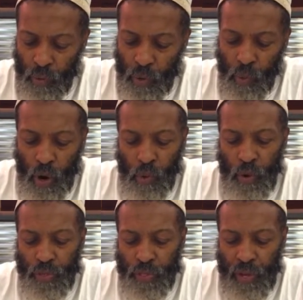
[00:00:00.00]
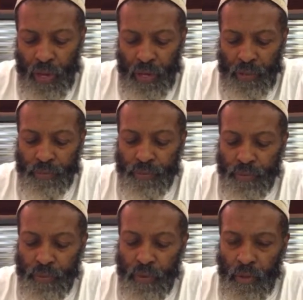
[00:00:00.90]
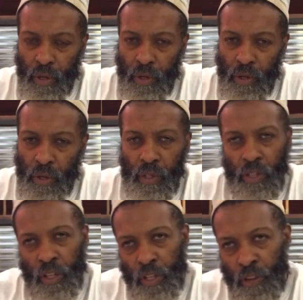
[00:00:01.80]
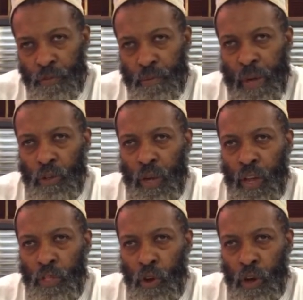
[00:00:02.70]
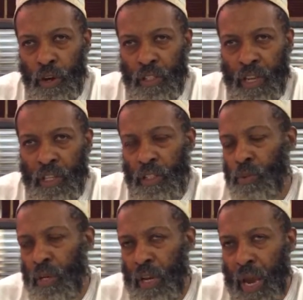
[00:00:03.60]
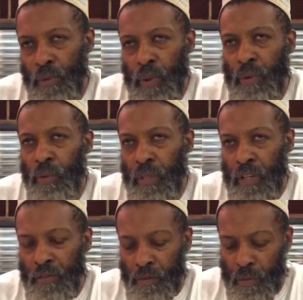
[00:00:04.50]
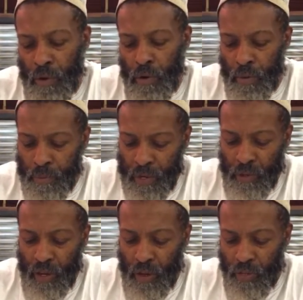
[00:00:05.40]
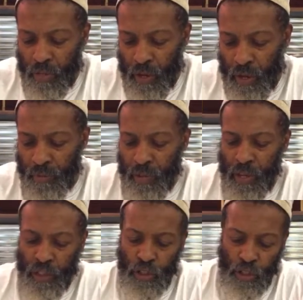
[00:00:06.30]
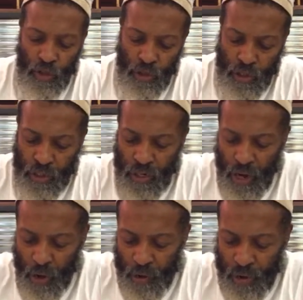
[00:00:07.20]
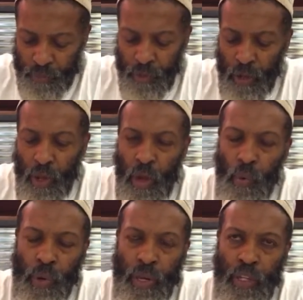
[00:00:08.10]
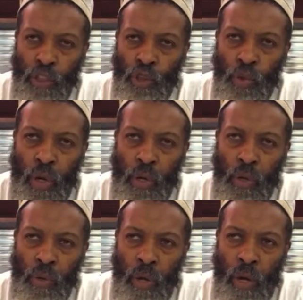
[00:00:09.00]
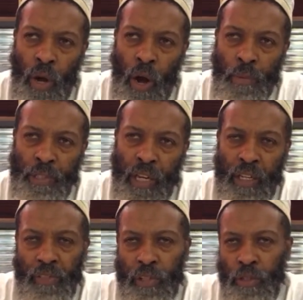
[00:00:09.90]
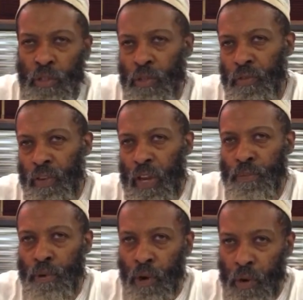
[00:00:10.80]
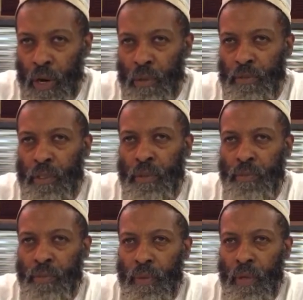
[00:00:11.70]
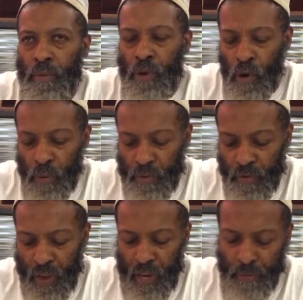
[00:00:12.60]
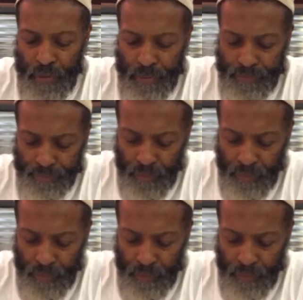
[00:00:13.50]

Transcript: We work with the different mental health organizations. We collaborate with the different mental health institutions in the area. We struggle, our objectives is to develop program development,